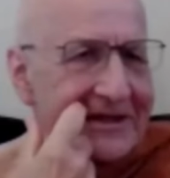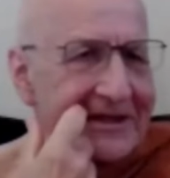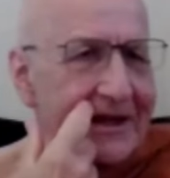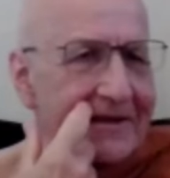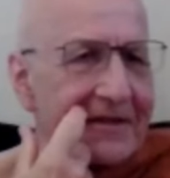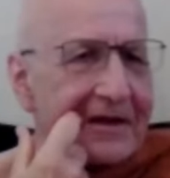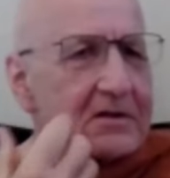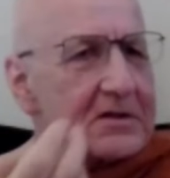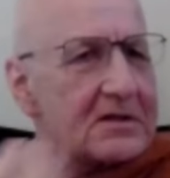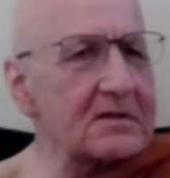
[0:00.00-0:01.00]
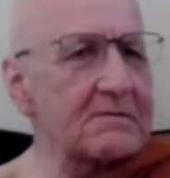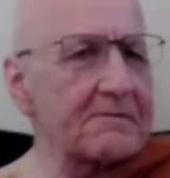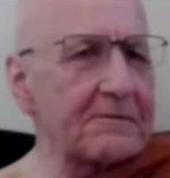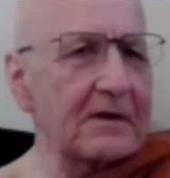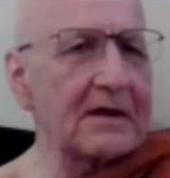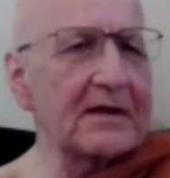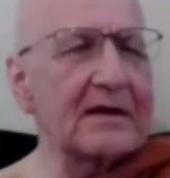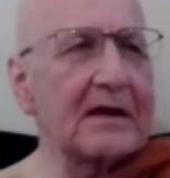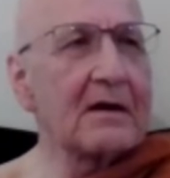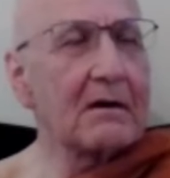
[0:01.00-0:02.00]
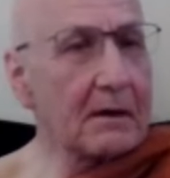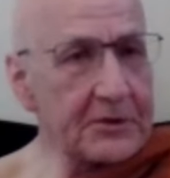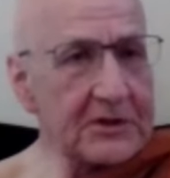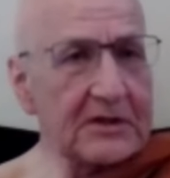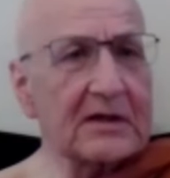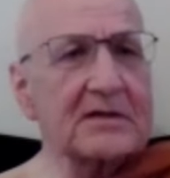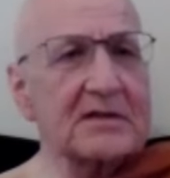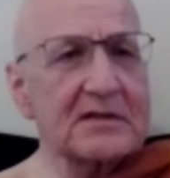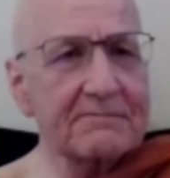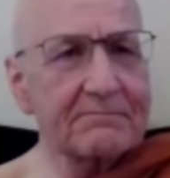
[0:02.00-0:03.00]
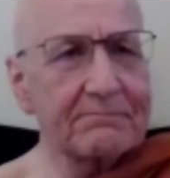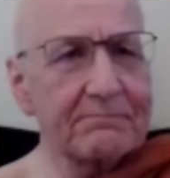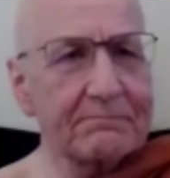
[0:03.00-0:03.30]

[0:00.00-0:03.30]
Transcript: you get that, then you start to find objects,